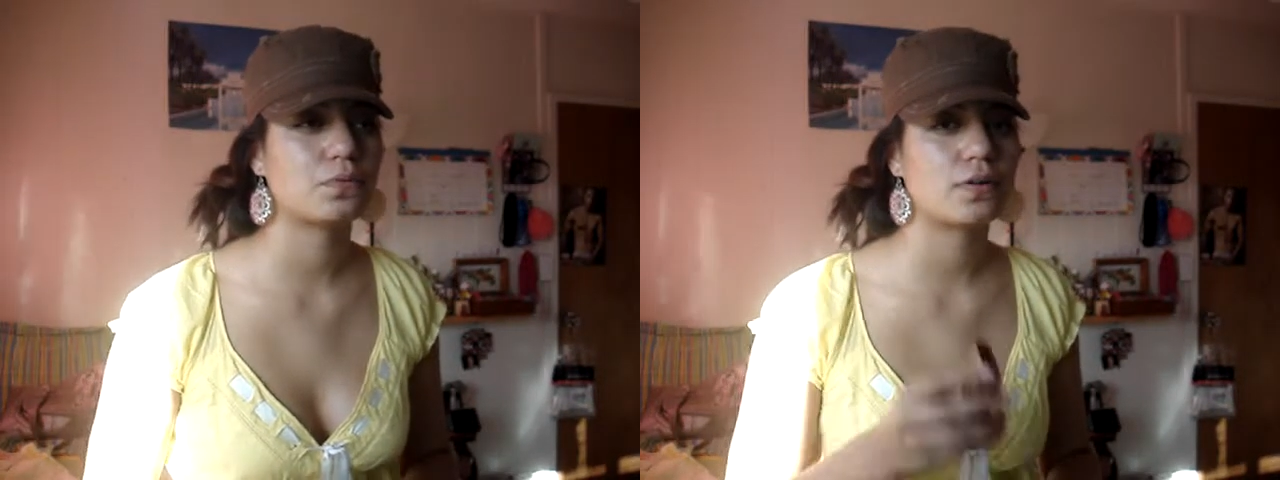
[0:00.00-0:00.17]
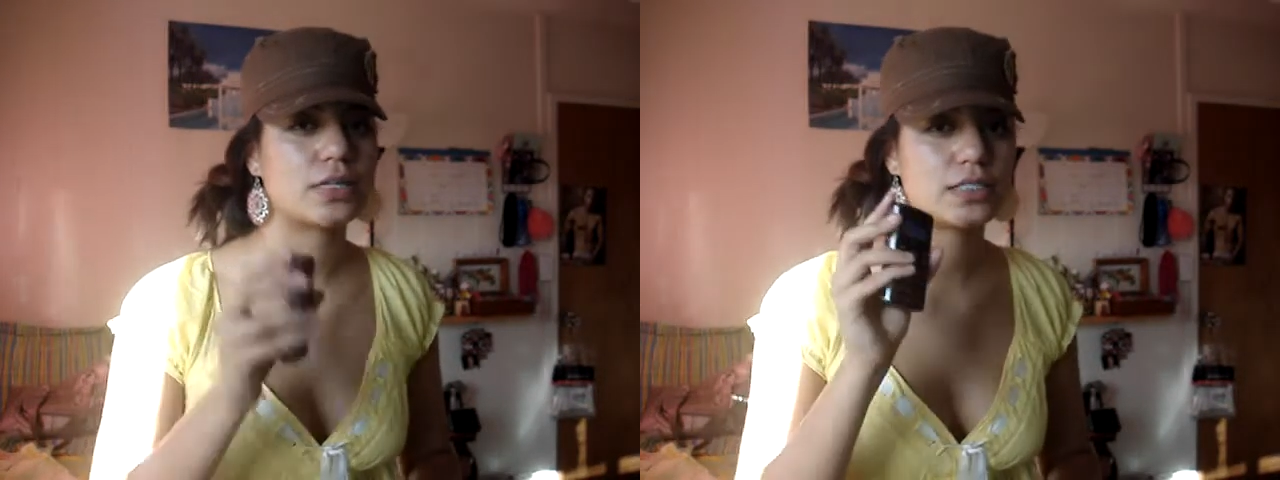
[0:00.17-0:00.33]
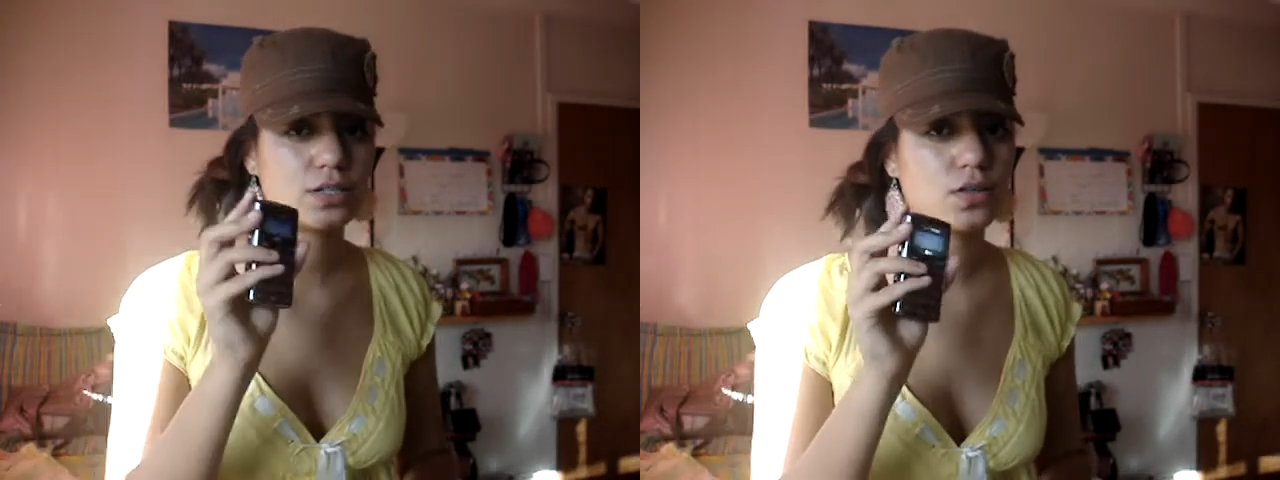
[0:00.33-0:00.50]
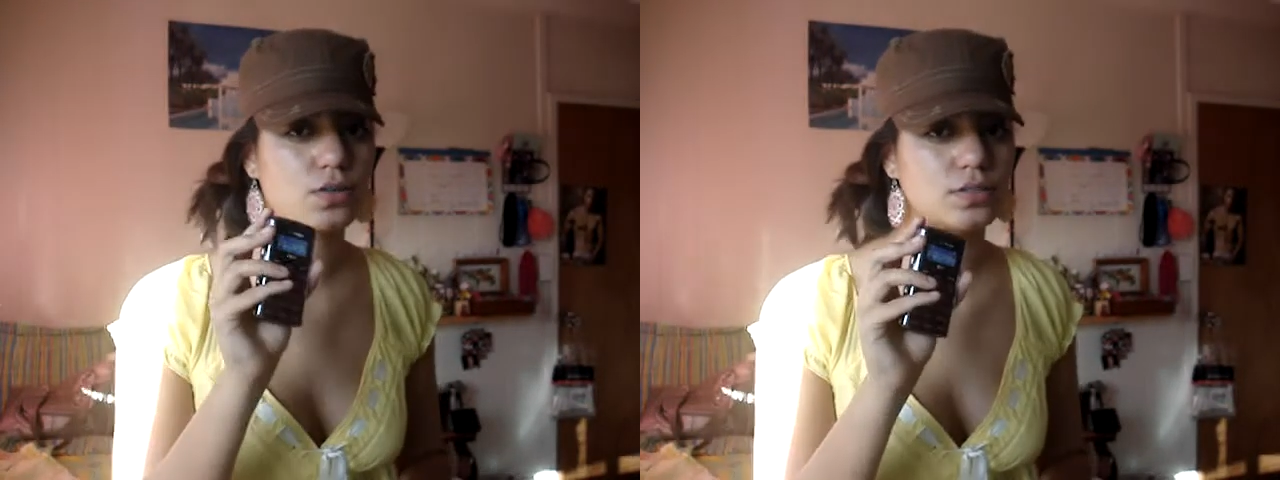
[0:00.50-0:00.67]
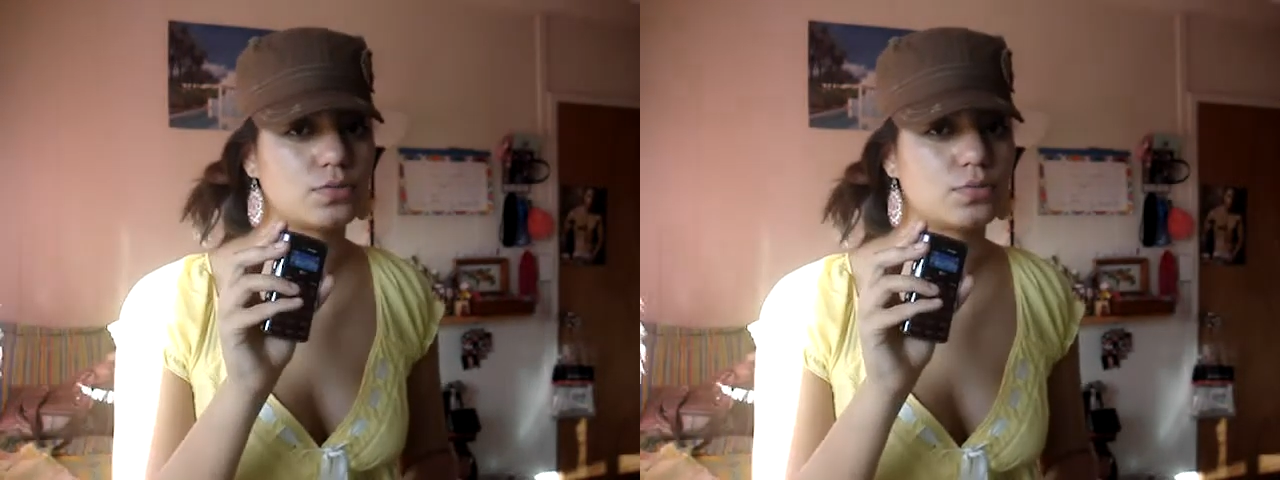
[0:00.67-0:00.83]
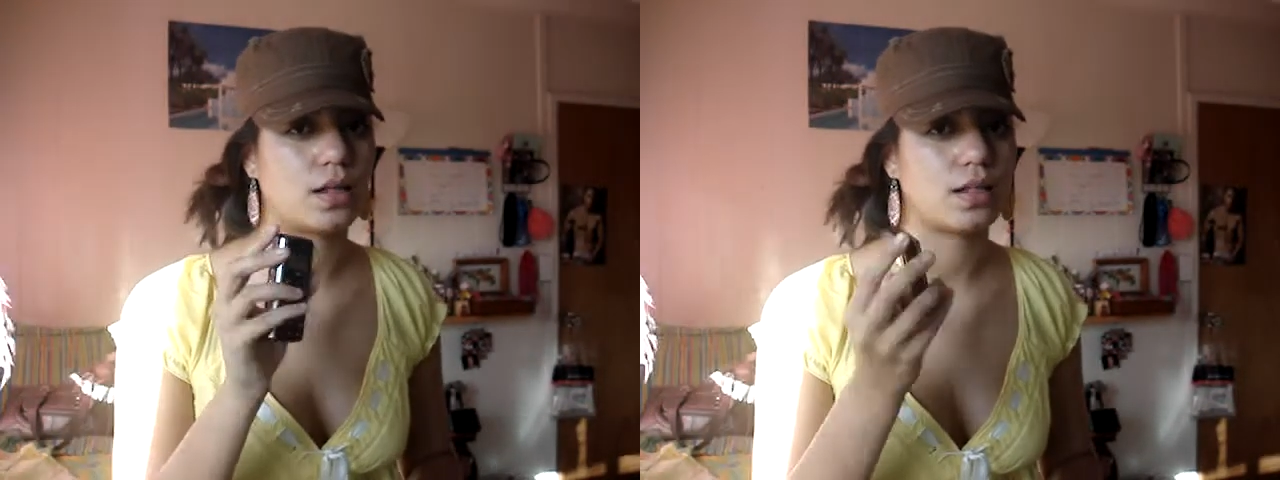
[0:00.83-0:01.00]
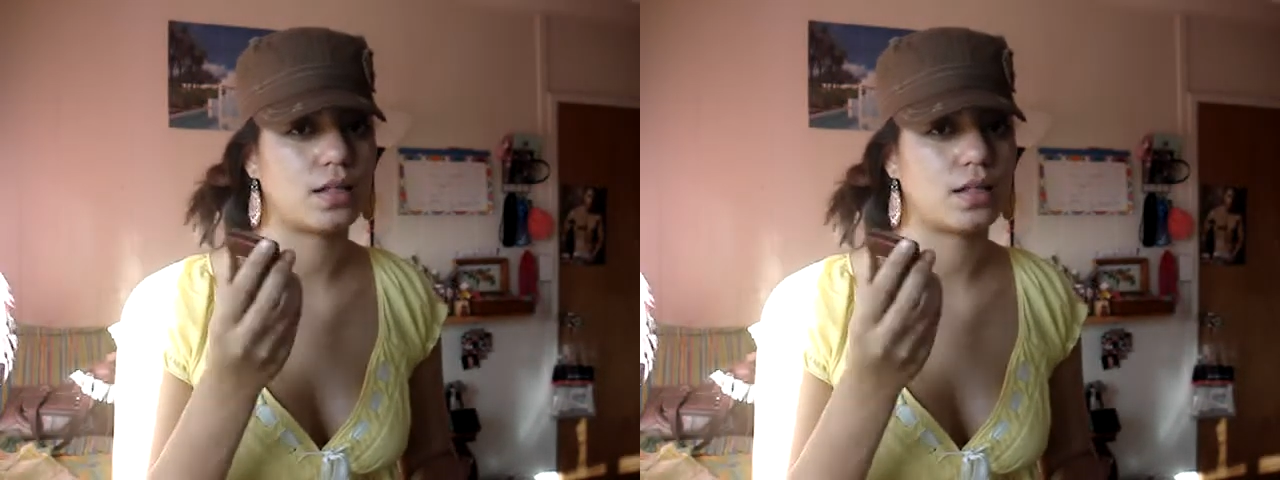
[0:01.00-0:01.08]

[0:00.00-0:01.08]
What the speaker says: when it's closed as well.